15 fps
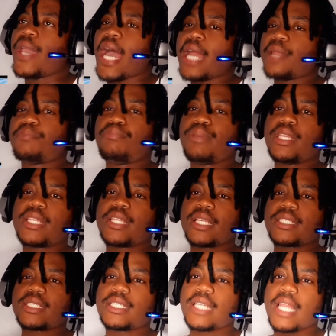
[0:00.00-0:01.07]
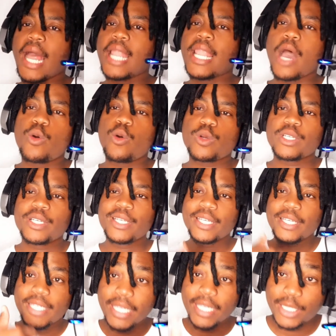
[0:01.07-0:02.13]
heartbeat, doesn't allow
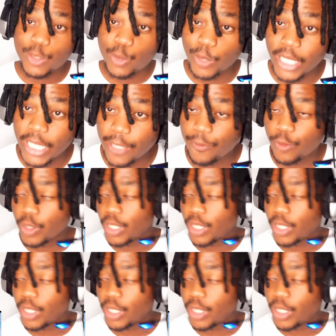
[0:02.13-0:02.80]
kids to live,